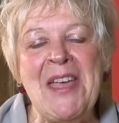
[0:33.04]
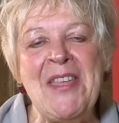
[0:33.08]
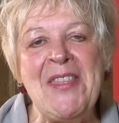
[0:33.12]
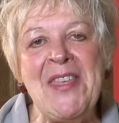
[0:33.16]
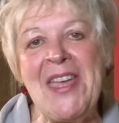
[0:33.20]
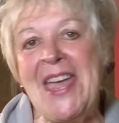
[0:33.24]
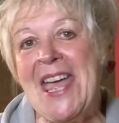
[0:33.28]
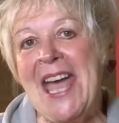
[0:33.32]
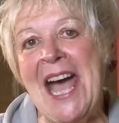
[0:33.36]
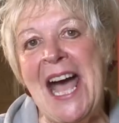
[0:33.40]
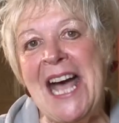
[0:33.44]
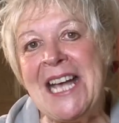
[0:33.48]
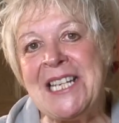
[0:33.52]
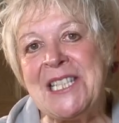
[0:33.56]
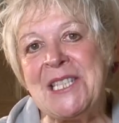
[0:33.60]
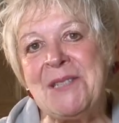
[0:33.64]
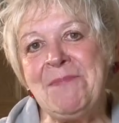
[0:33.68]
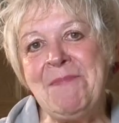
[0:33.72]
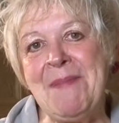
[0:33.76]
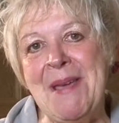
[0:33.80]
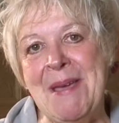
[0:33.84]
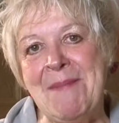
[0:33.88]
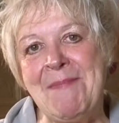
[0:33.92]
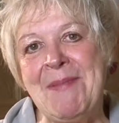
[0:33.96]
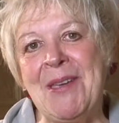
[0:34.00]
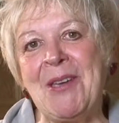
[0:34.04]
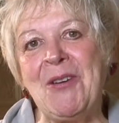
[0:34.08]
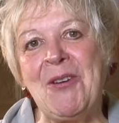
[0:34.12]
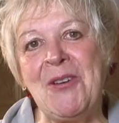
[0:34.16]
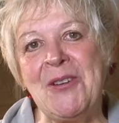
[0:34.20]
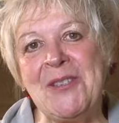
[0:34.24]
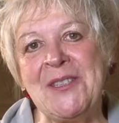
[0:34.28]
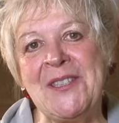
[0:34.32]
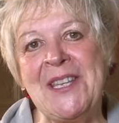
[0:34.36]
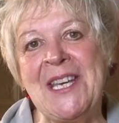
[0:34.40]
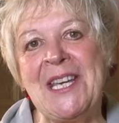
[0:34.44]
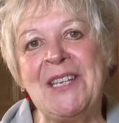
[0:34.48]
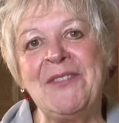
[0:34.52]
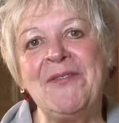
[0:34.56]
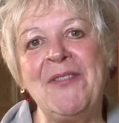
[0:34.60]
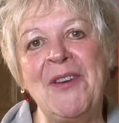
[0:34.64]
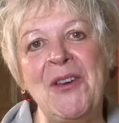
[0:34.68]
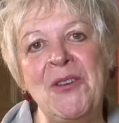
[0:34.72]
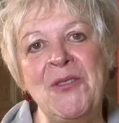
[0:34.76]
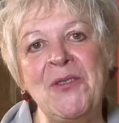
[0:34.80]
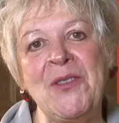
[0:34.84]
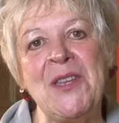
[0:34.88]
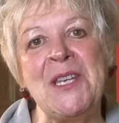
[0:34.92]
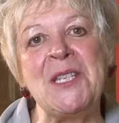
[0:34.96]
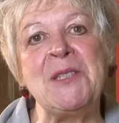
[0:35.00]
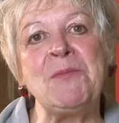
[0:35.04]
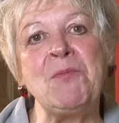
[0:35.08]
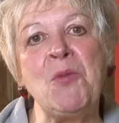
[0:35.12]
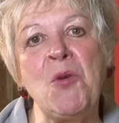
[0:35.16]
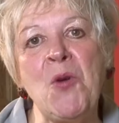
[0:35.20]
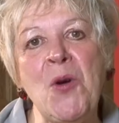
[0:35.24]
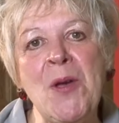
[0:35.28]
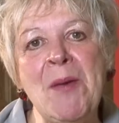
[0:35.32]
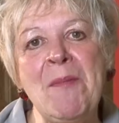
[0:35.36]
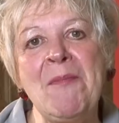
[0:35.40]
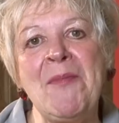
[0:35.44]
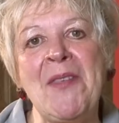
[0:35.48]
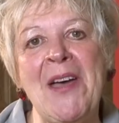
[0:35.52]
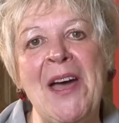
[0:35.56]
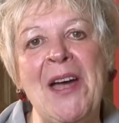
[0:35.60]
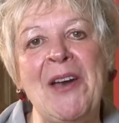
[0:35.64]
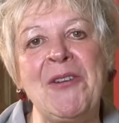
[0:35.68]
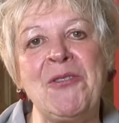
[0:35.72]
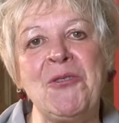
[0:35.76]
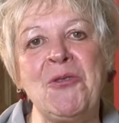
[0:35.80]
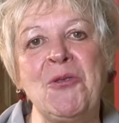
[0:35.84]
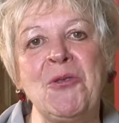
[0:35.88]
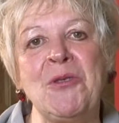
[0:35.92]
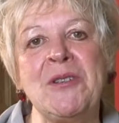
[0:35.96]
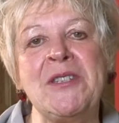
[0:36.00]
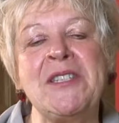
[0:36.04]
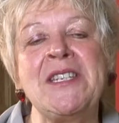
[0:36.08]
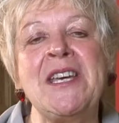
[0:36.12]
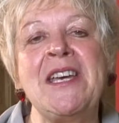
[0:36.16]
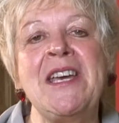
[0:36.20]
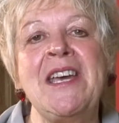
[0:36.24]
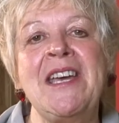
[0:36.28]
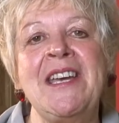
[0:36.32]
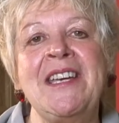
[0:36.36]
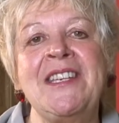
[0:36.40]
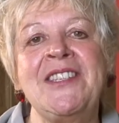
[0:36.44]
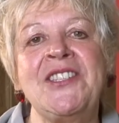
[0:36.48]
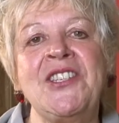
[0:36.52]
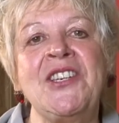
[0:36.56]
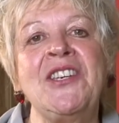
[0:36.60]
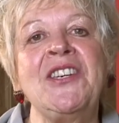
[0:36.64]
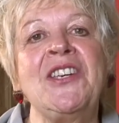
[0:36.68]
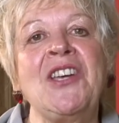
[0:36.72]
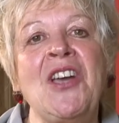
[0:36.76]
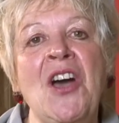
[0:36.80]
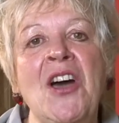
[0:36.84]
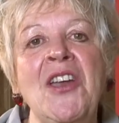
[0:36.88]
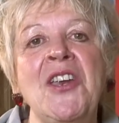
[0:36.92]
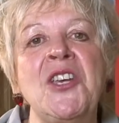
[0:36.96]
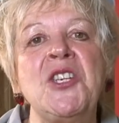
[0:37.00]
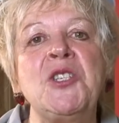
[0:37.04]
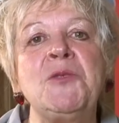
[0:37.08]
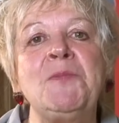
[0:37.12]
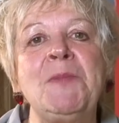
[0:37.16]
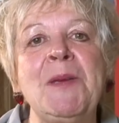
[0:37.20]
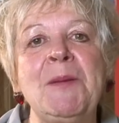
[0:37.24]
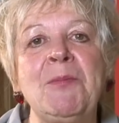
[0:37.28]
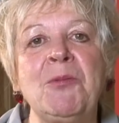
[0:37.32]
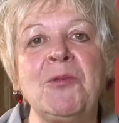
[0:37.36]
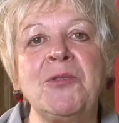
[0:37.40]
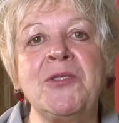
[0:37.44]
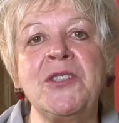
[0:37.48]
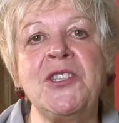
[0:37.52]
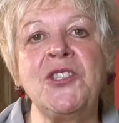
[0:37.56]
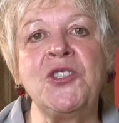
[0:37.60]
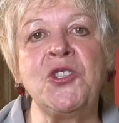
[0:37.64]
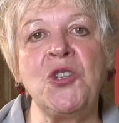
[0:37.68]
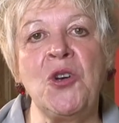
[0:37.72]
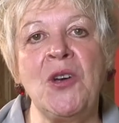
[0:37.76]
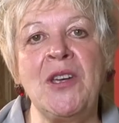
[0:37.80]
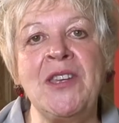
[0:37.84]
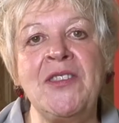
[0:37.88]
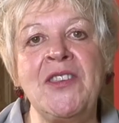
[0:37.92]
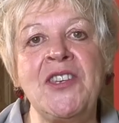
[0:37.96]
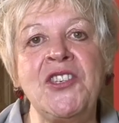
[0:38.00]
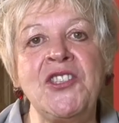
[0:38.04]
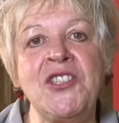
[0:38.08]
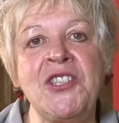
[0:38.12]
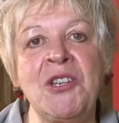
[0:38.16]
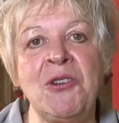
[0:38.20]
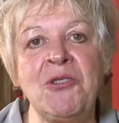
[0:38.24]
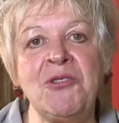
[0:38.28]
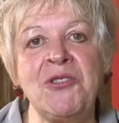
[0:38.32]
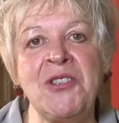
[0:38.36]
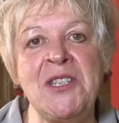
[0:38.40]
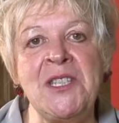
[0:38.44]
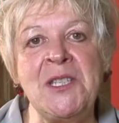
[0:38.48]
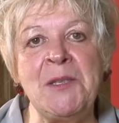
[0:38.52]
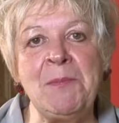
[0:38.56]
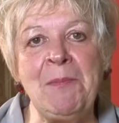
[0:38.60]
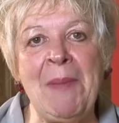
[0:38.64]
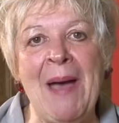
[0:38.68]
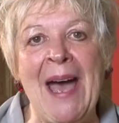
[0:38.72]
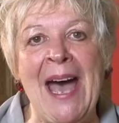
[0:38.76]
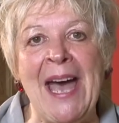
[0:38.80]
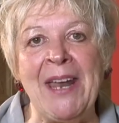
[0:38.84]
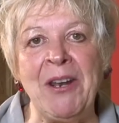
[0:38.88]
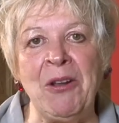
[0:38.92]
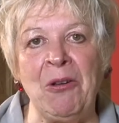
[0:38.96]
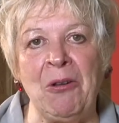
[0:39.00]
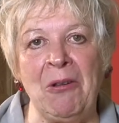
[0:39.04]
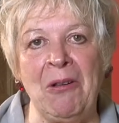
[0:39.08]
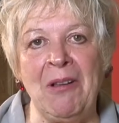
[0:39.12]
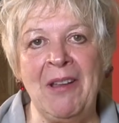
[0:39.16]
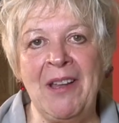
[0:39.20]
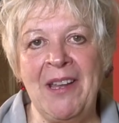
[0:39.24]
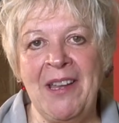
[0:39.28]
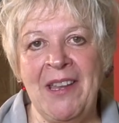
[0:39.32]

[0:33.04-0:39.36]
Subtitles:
They asked me because they had found this poem that I wrote to encourage people to join the children's panel,